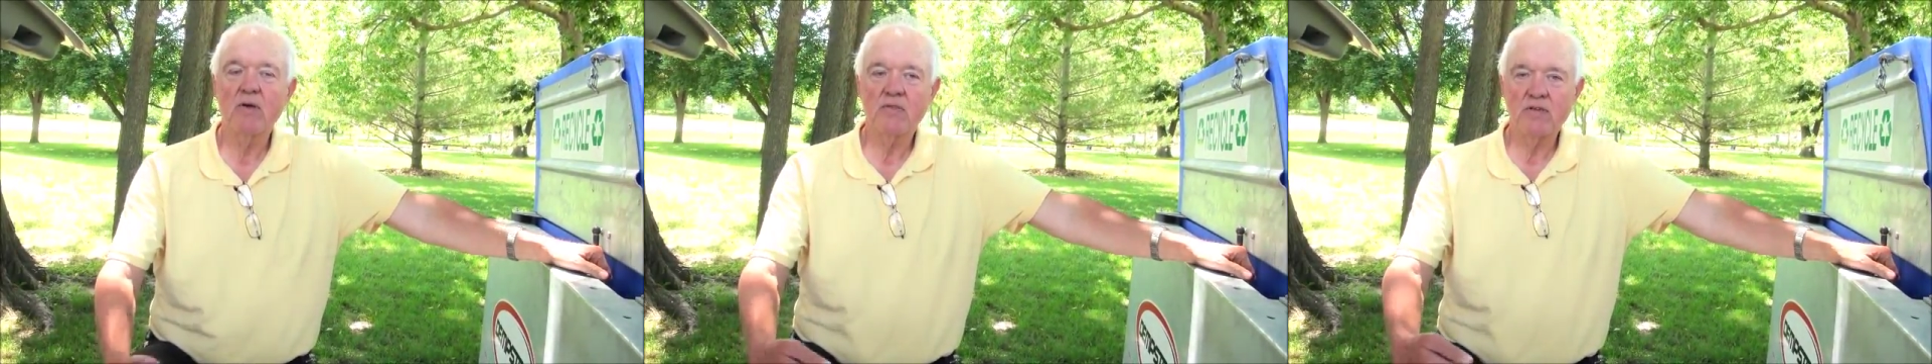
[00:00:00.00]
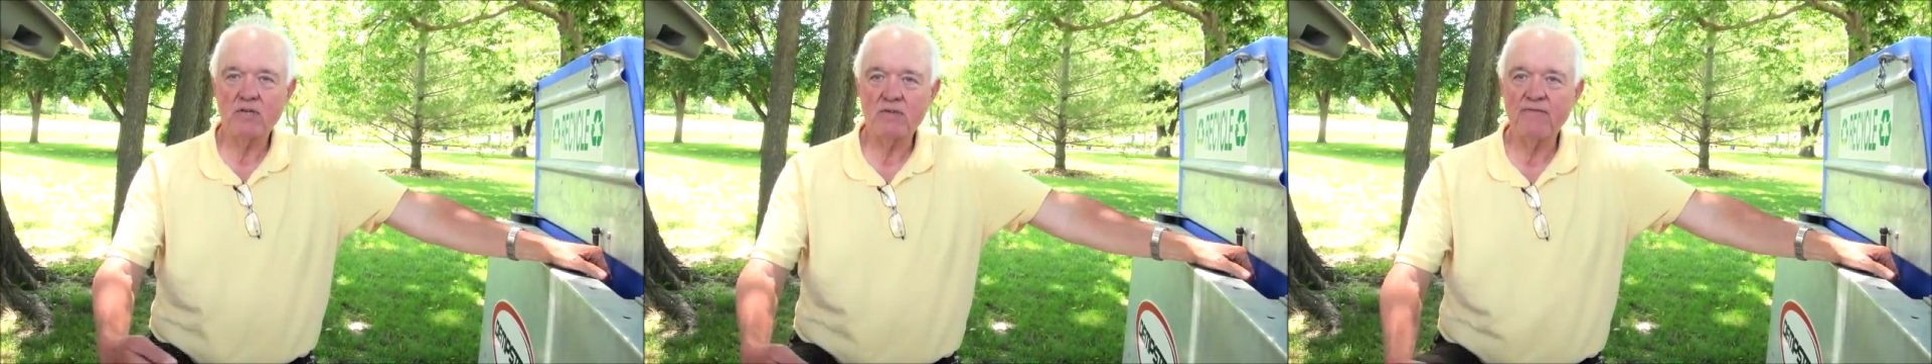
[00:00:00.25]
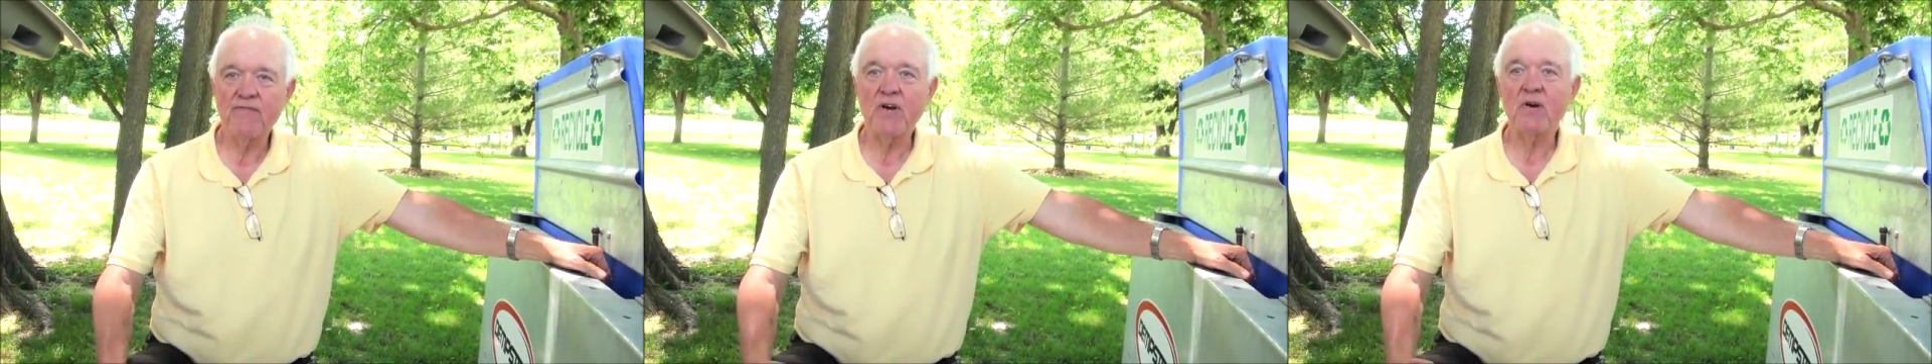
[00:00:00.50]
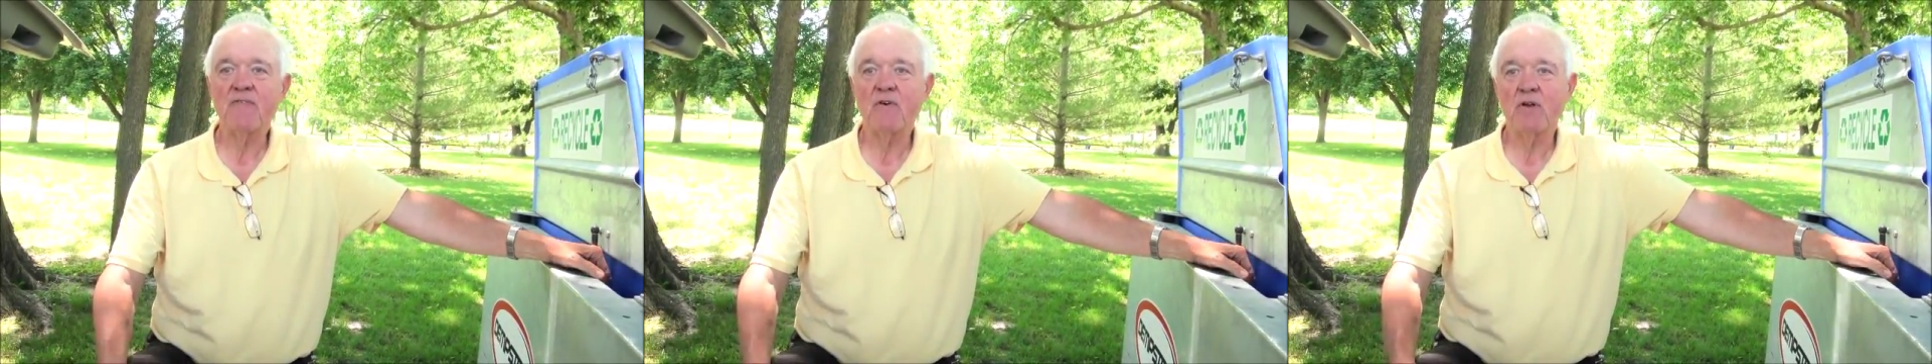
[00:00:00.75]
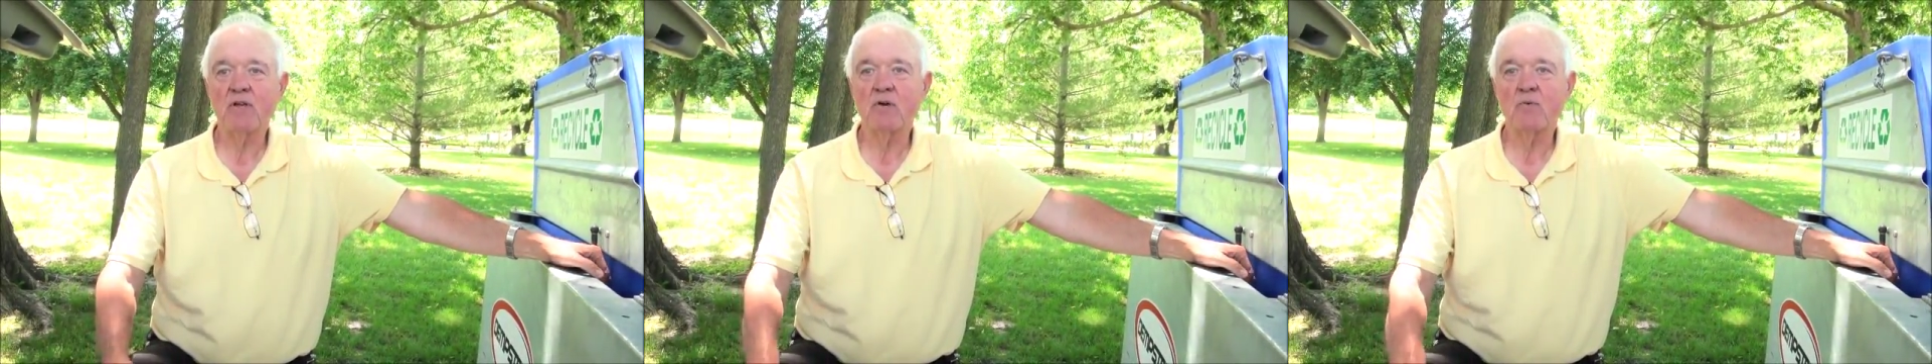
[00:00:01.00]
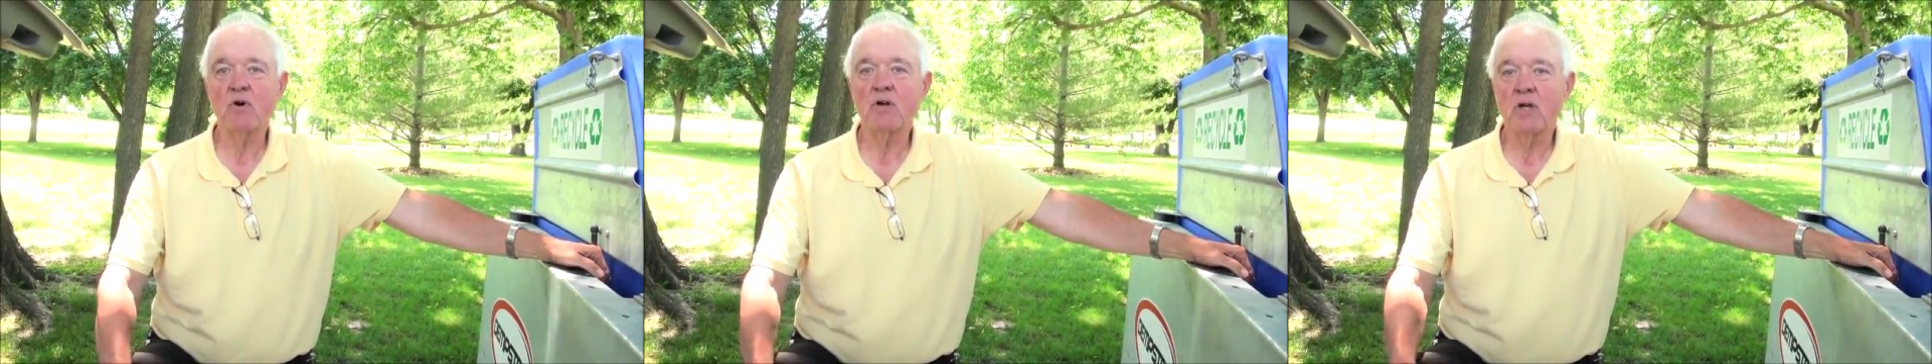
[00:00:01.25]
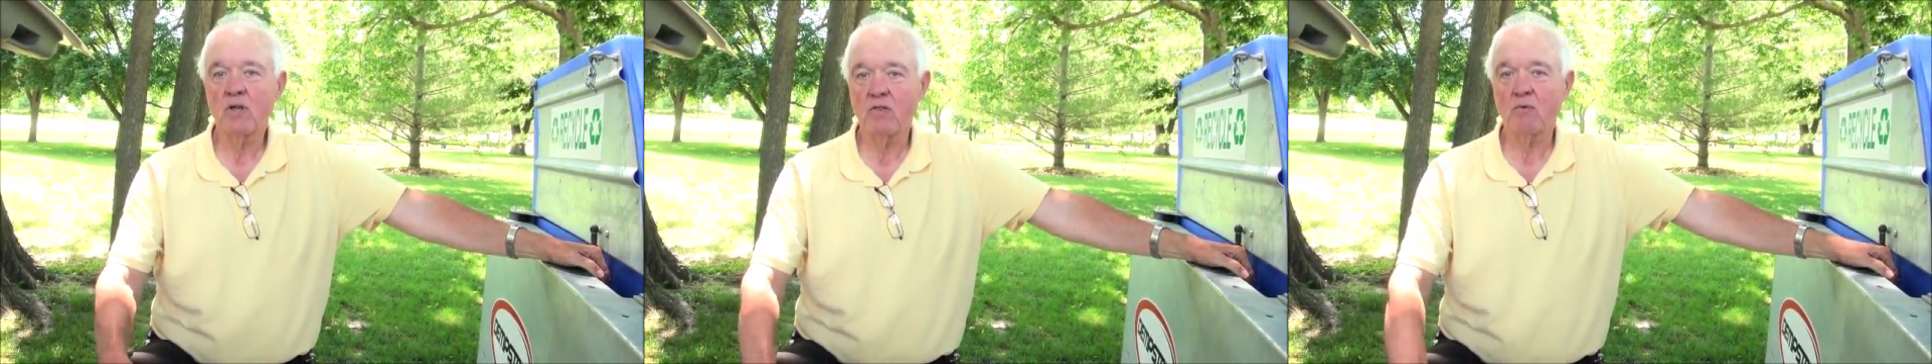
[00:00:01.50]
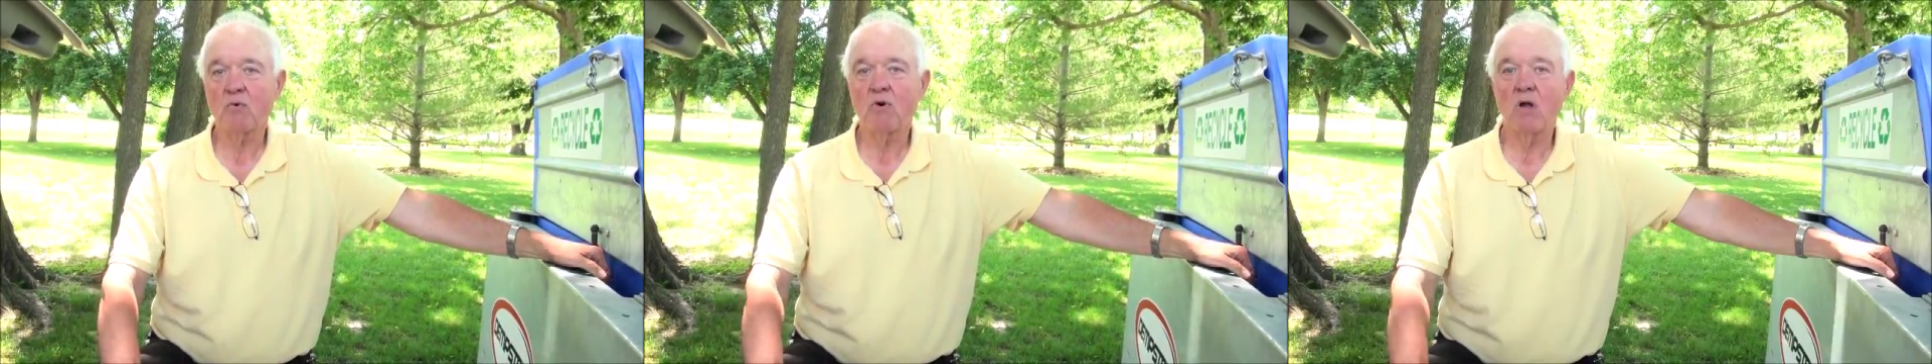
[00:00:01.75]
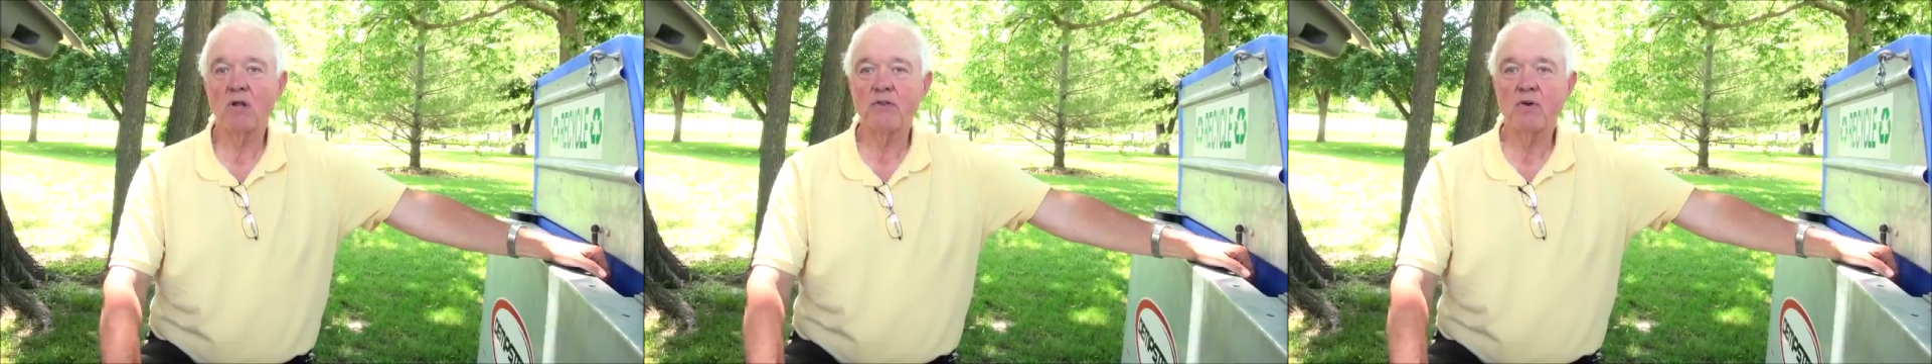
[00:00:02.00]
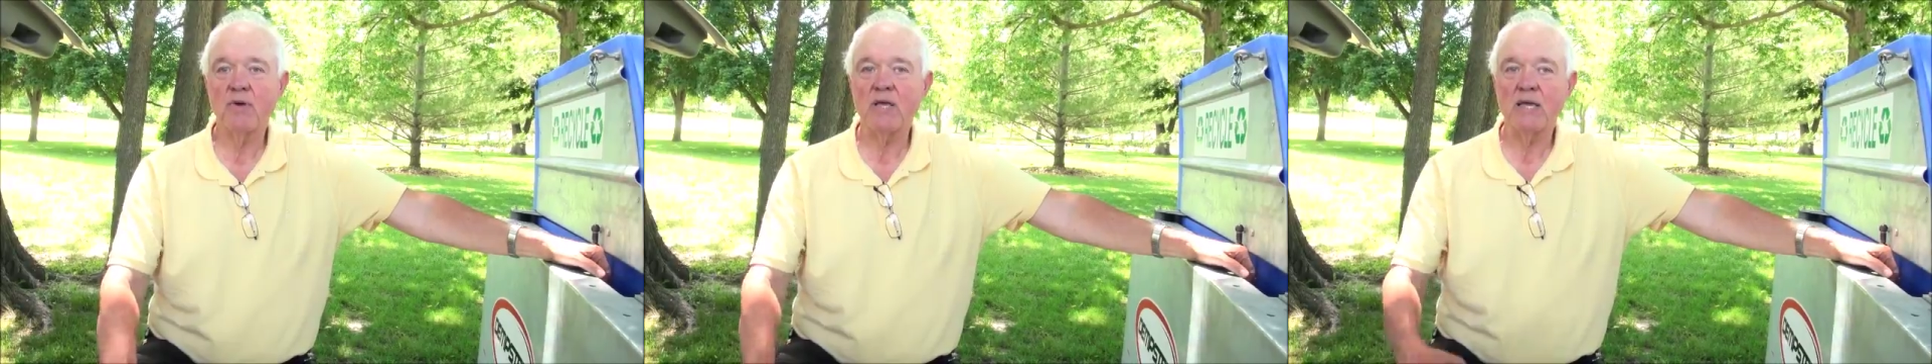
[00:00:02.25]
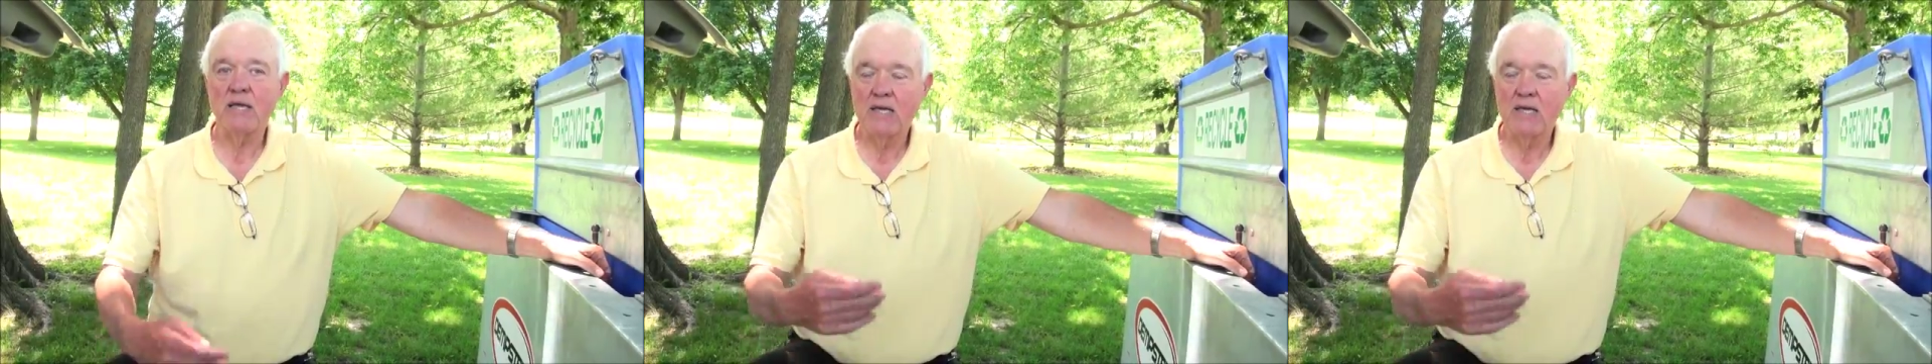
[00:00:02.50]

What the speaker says: This is very, very good work that we're all doing.